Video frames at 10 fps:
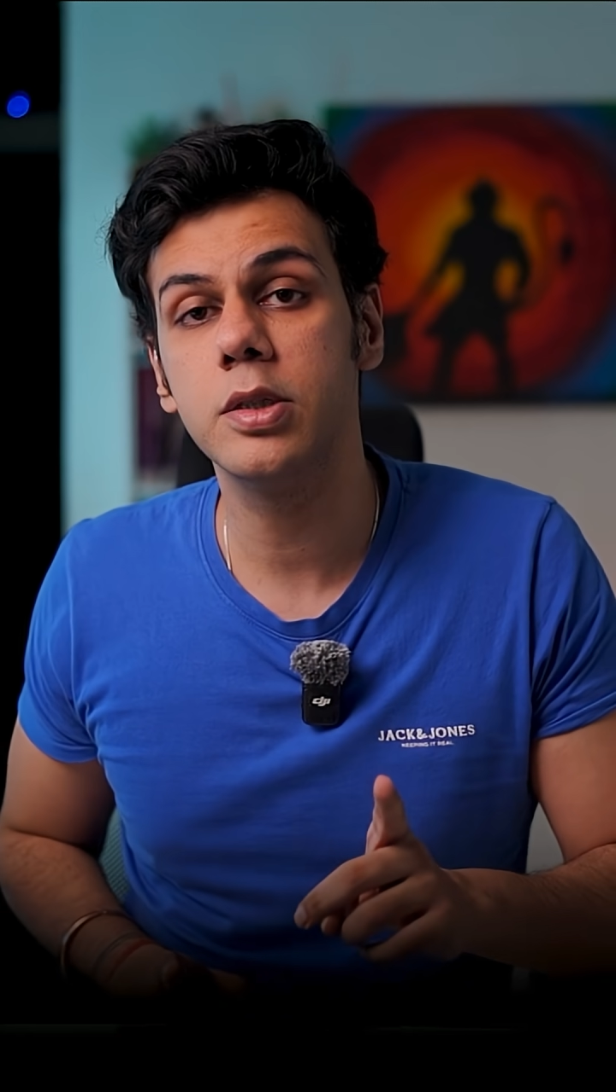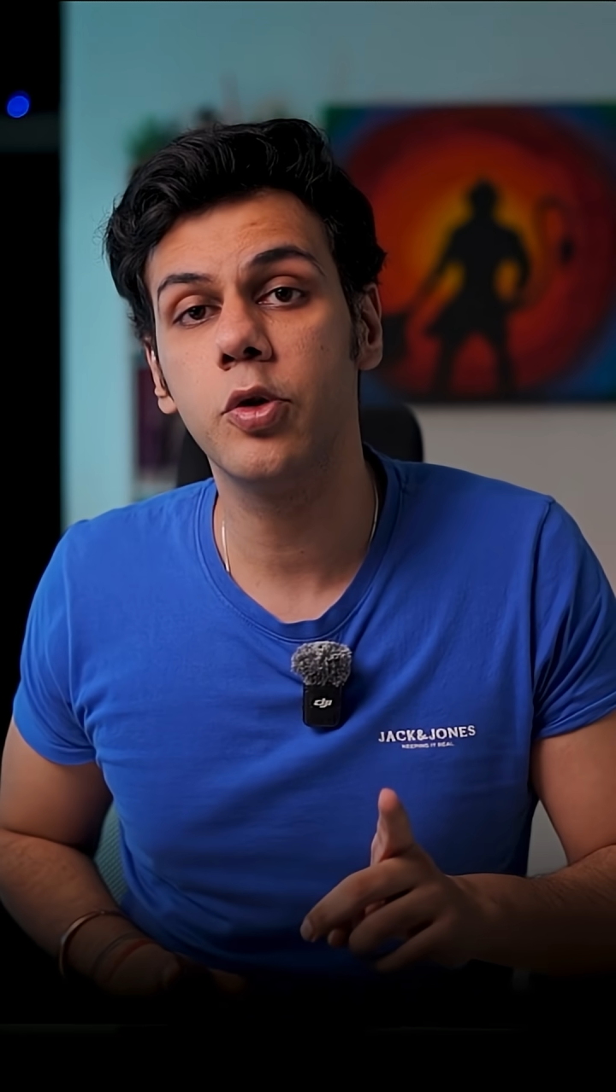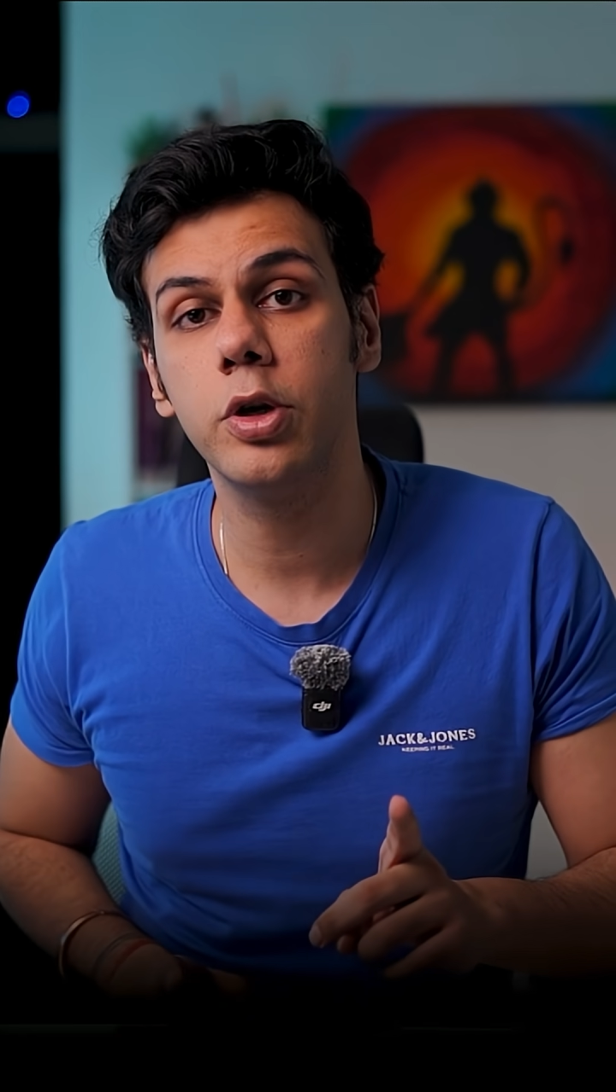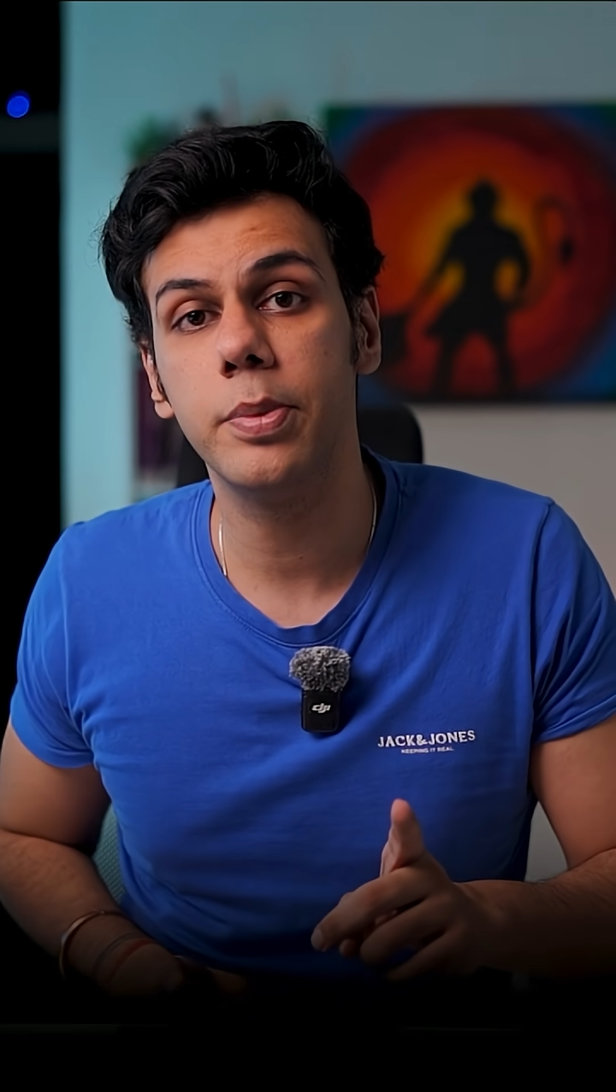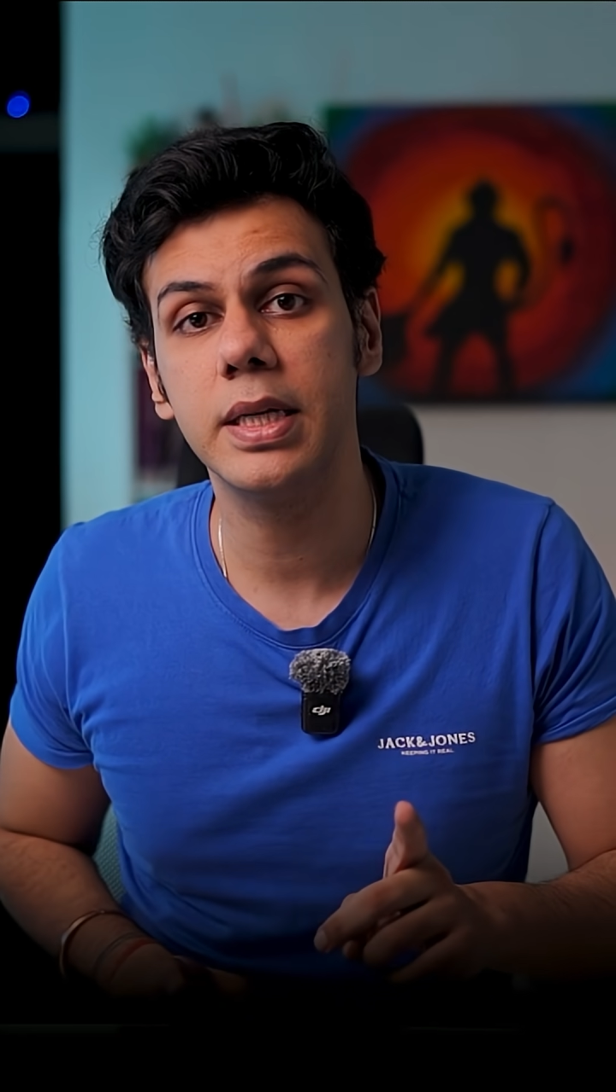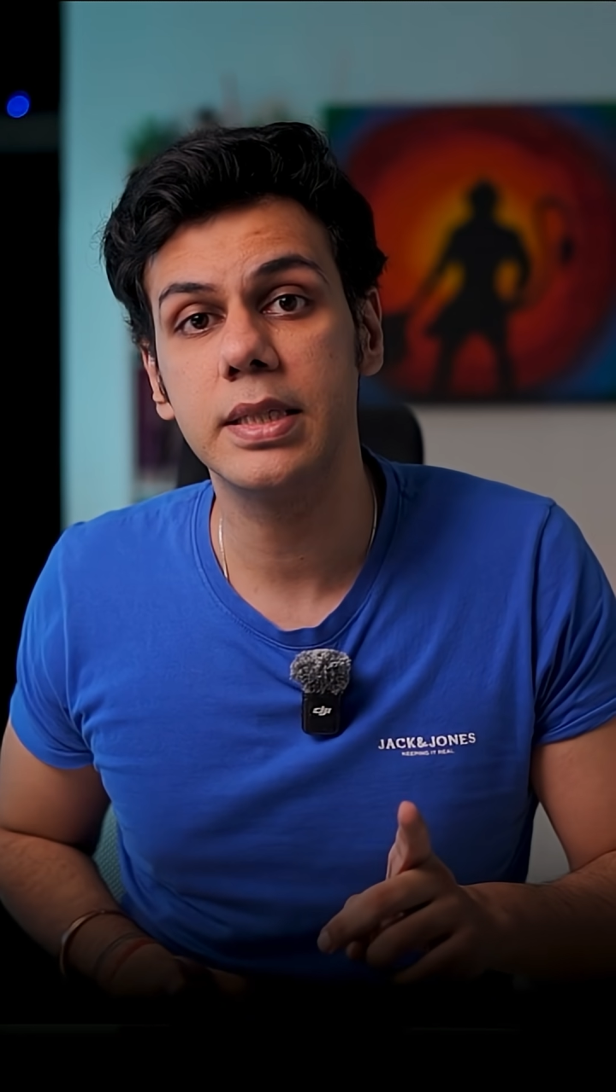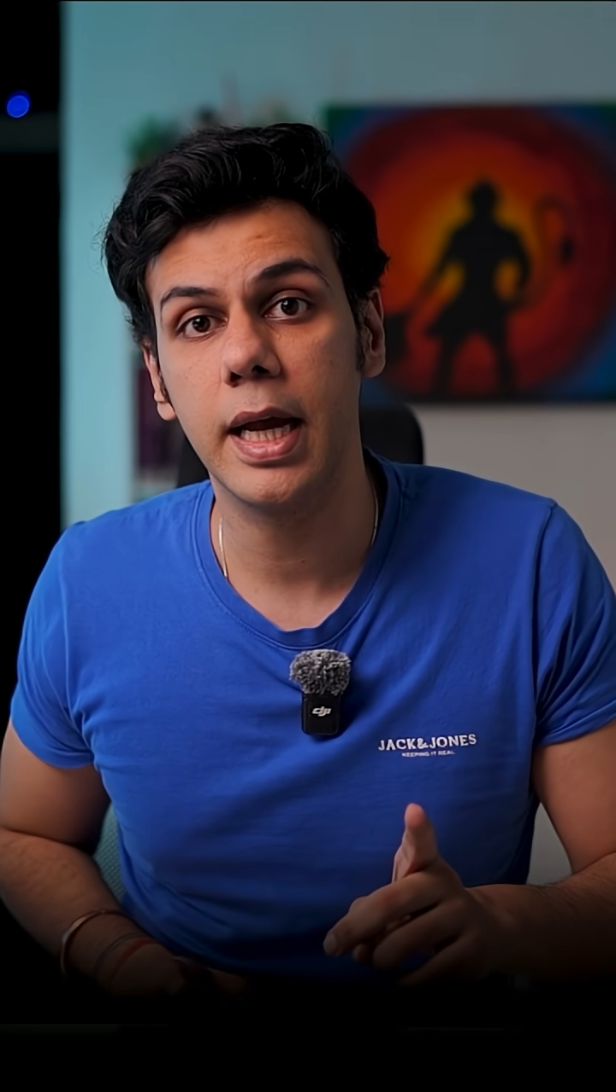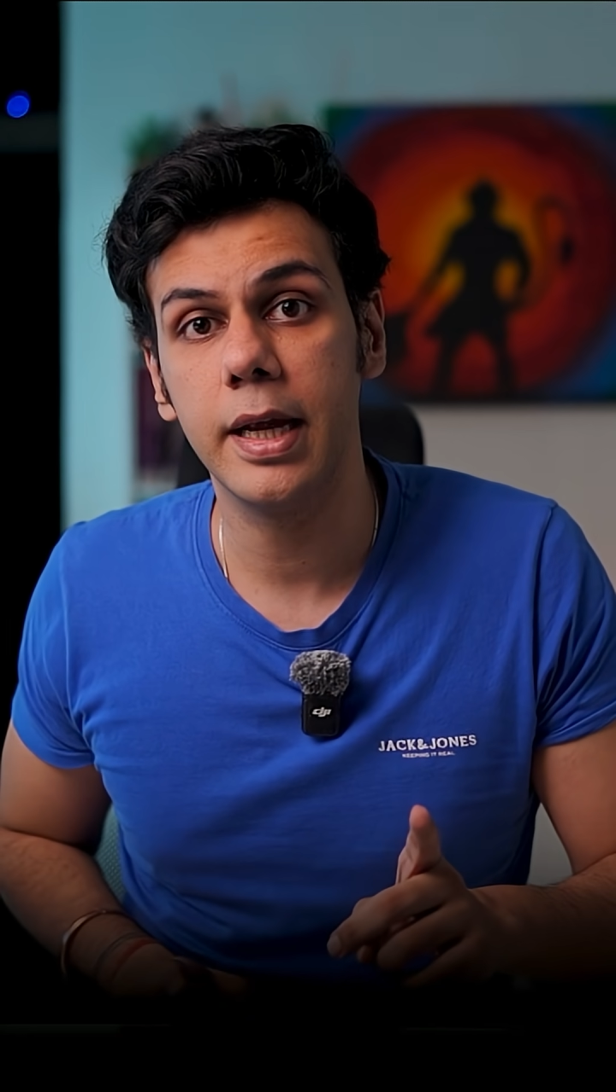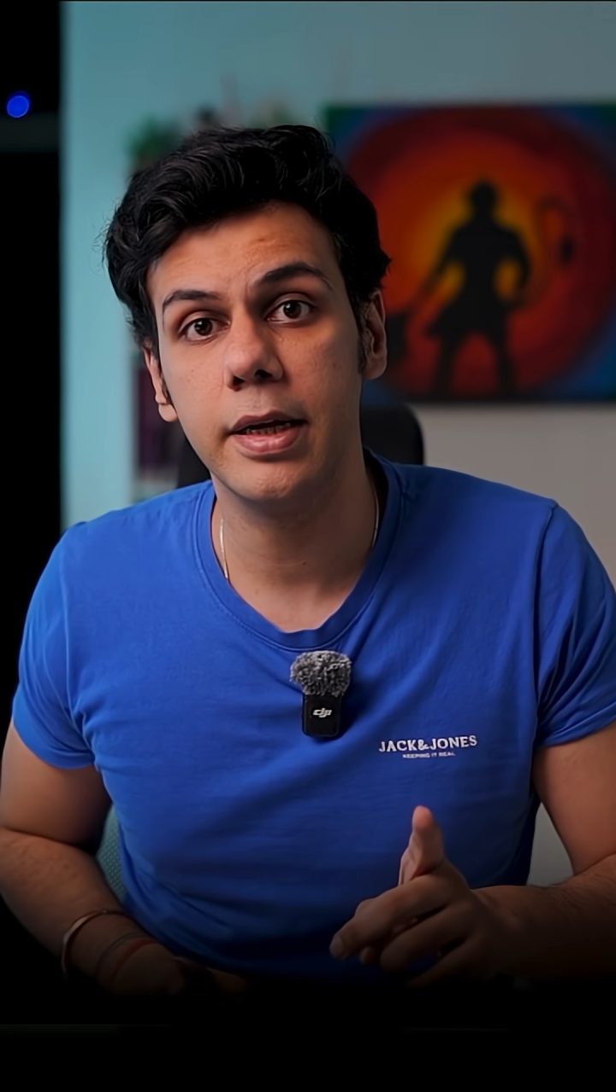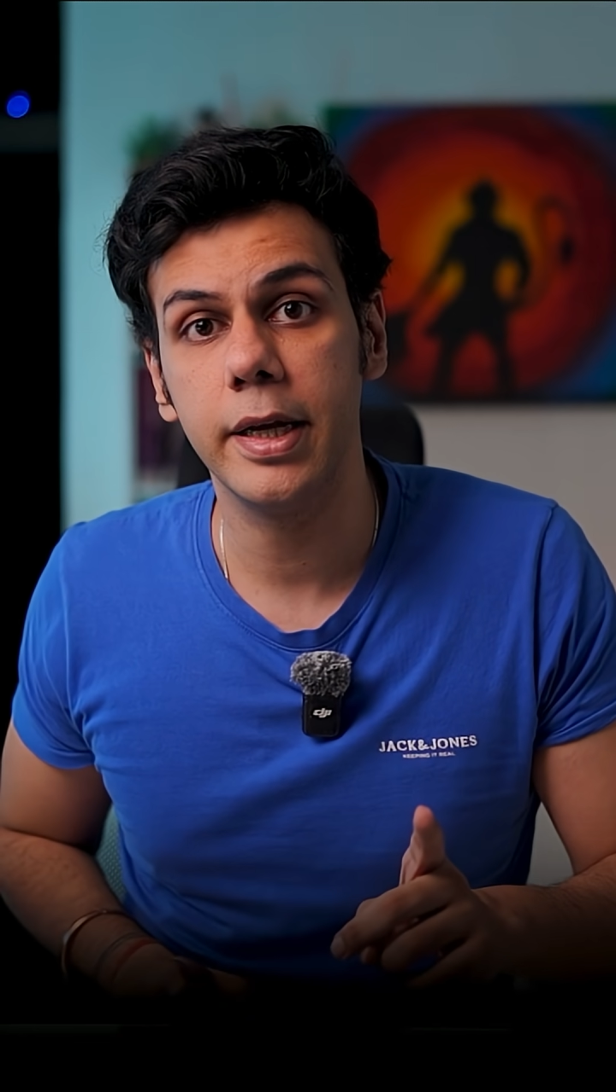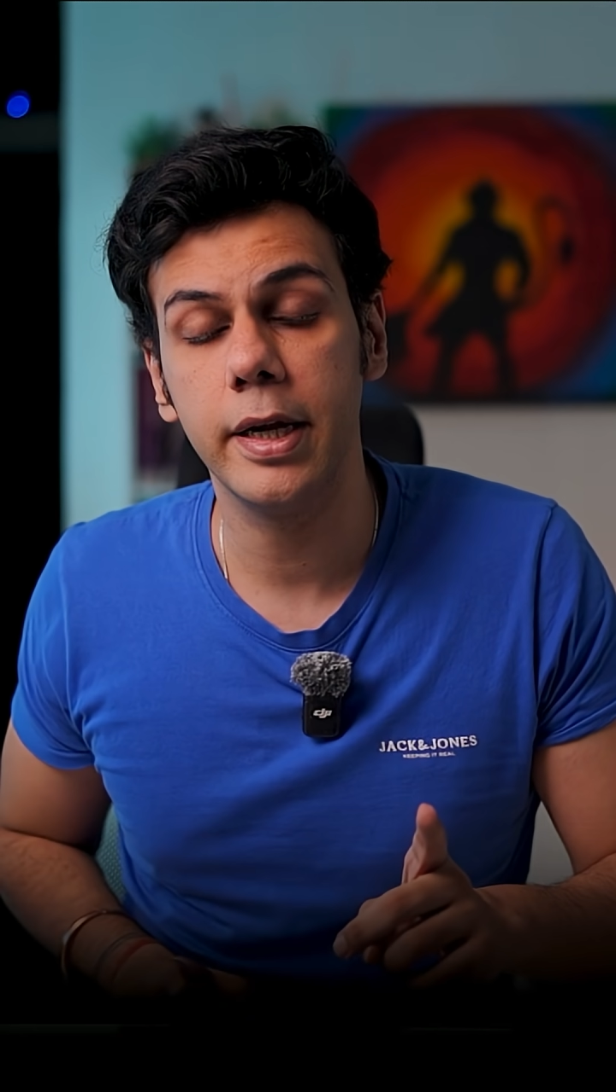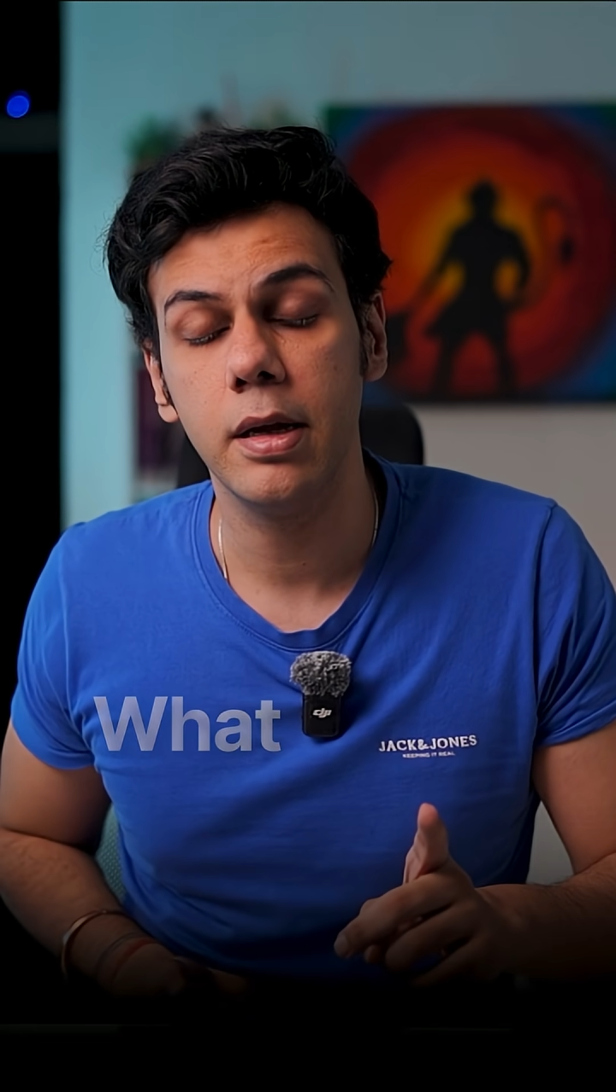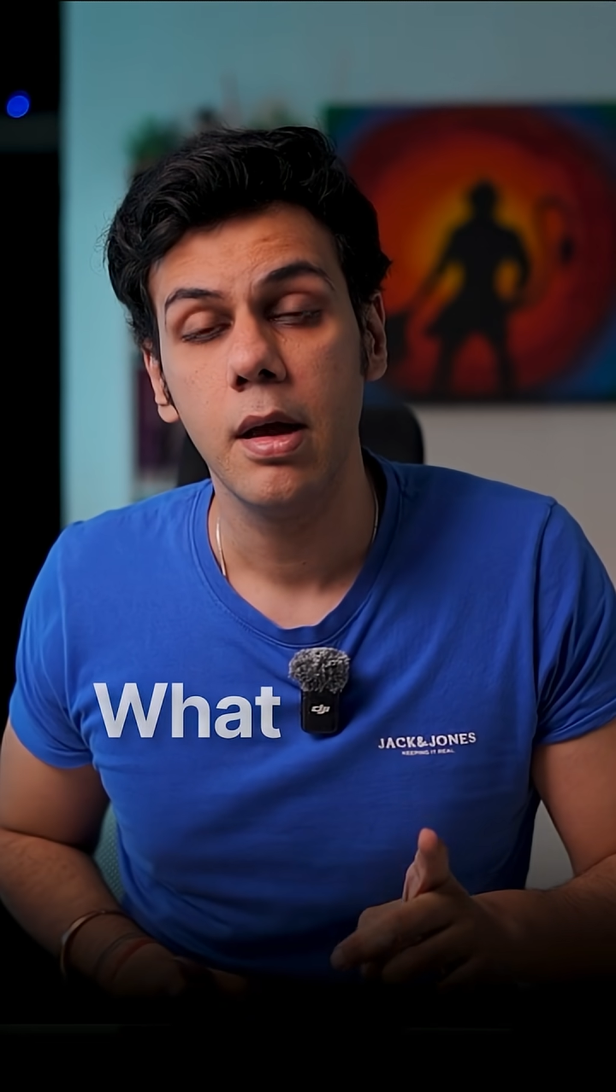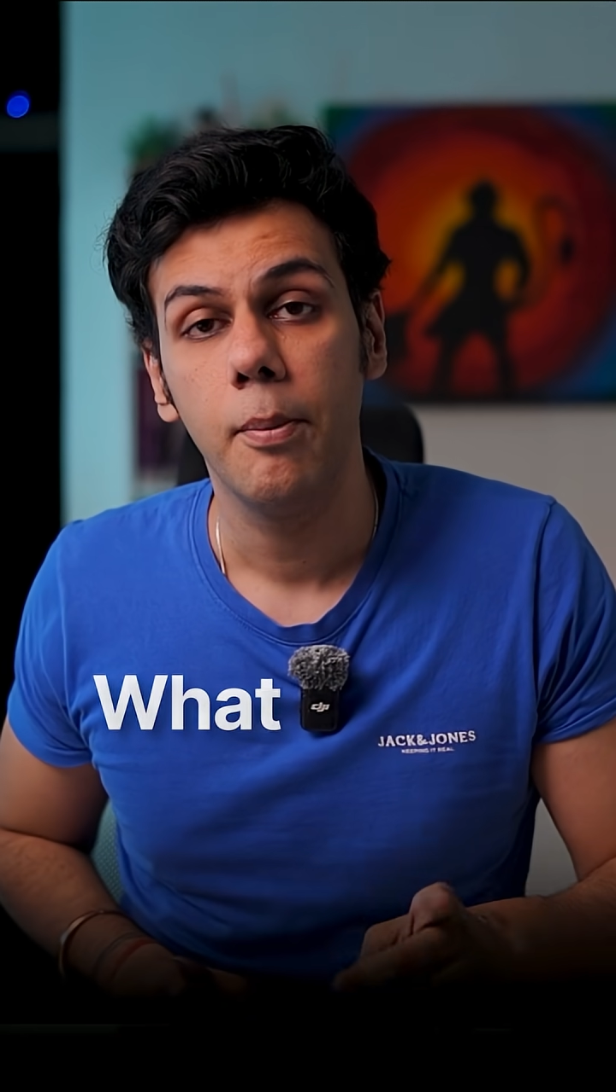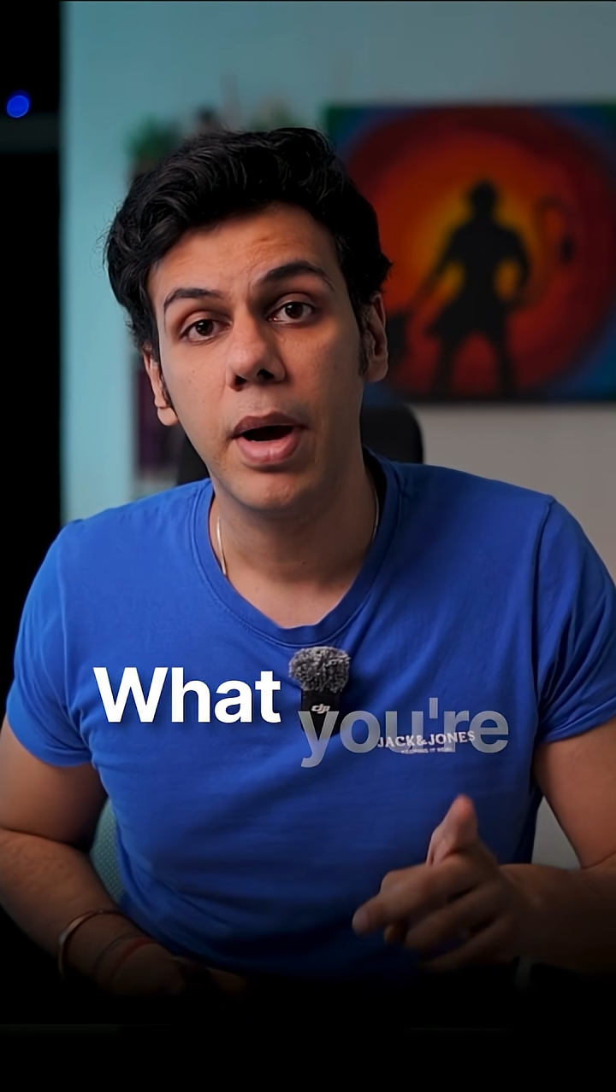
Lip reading: is going to be decided